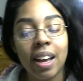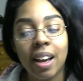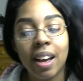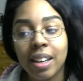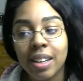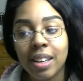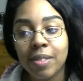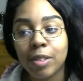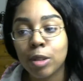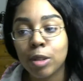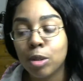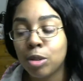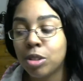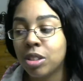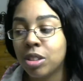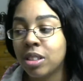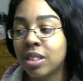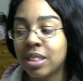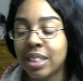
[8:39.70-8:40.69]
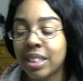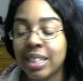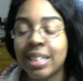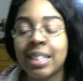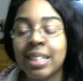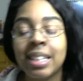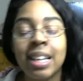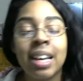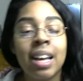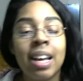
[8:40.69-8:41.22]
evolutions
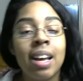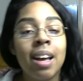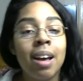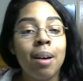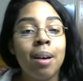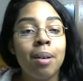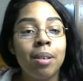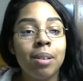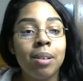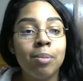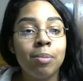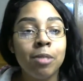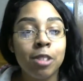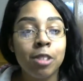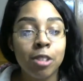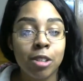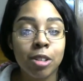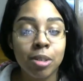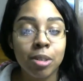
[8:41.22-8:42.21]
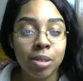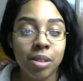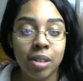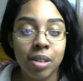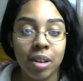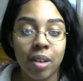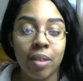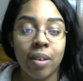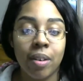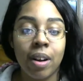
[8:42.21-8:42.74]
in your
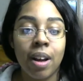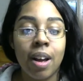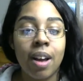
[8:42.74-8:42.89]
crew.